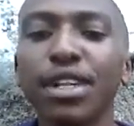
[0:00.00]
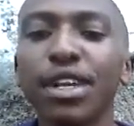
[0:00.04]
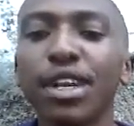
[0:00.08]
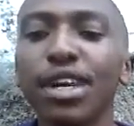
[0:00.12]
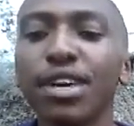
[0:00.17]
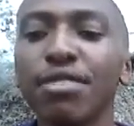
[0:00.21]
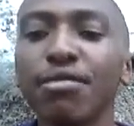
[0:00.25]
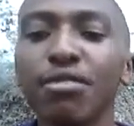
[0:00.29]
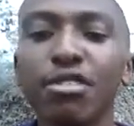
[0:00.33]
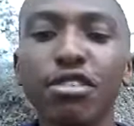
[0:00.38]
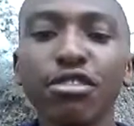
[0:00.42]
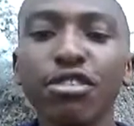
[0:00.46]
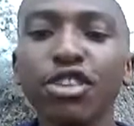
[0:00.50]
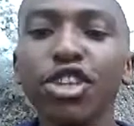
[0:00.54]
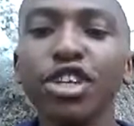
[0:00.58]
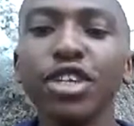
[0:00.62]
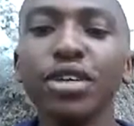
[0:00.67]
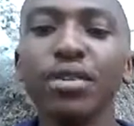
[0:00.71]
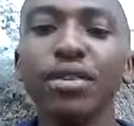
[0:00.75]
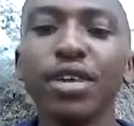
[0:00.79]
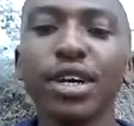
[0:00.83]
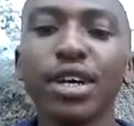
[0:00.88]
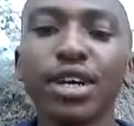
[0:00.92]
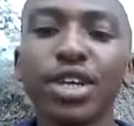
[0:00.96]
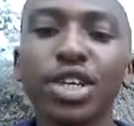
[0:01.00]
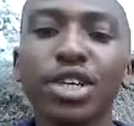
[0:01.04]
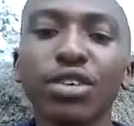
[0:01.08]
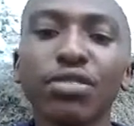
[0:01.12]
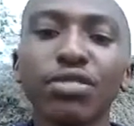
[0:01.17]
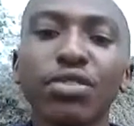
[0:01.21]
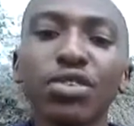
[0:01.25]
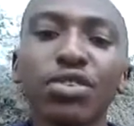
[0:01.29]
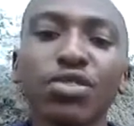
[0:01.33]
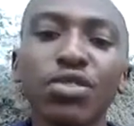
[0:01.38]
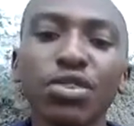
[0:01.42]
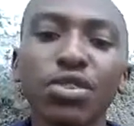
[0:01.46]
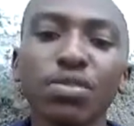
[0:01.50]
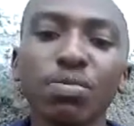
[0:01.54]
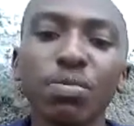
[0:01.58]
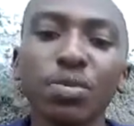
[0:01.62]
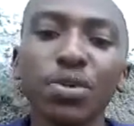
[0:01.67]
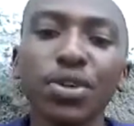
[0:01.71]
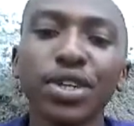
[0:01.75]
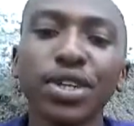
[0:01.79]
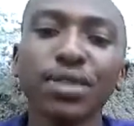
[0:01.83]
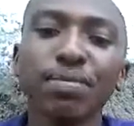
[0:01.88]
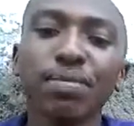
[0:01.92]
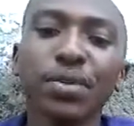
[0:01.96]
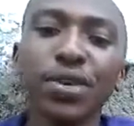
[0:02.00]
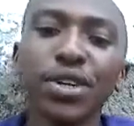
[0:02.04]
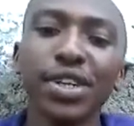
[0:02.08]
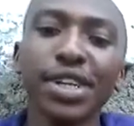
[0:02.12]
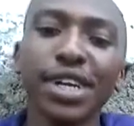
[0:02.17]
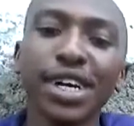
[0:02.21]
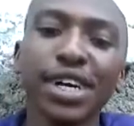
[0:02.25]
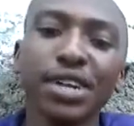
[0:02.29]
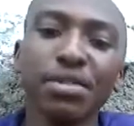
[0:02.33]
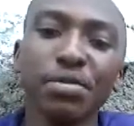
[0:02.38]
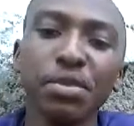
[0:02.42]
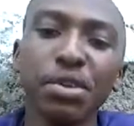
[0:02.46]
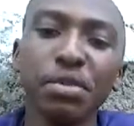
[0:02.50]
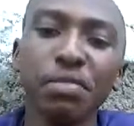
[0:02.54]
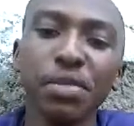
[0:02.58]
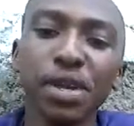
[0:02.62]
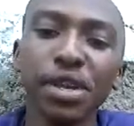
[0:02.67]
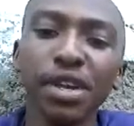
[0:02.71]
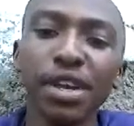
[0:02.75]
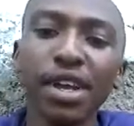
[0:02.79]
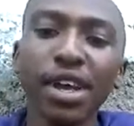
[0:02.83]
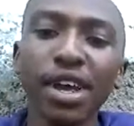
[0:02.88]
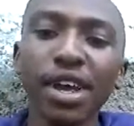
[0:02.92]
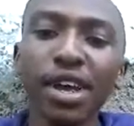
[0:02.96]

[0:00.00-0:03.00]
are involved in activities of sport more than women.